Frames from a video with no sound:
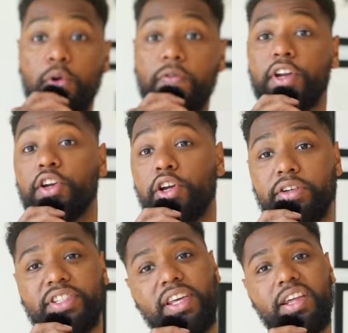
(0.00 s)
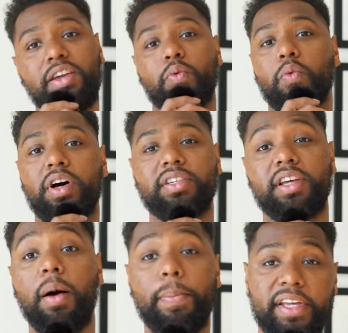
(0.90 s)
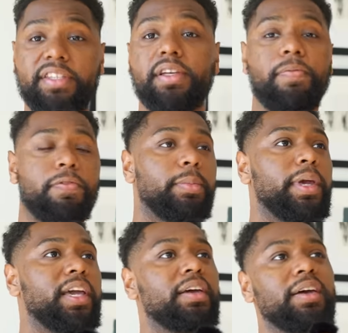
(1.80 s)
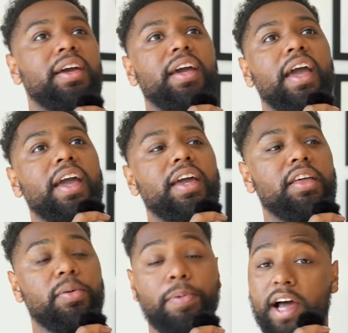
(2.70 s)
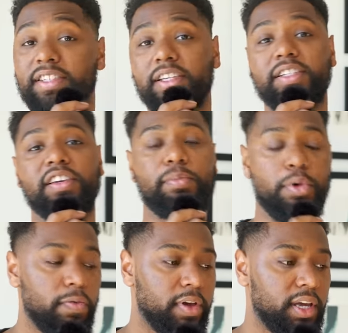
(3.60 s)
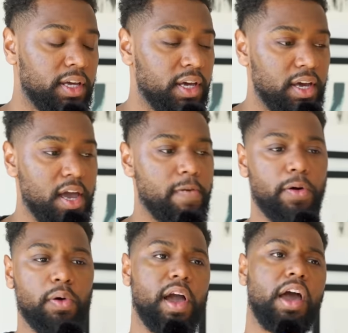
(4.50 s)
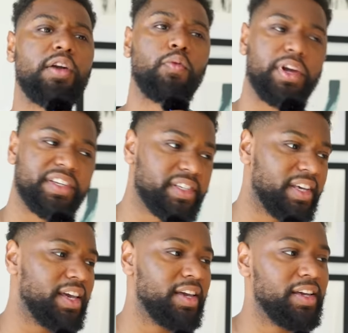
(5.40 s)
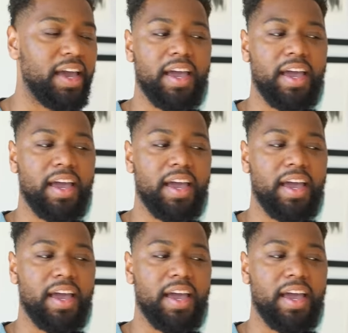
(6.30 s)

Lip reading: Moving to New York City was a big step for me. And in the process of moving, it felt kind of risky.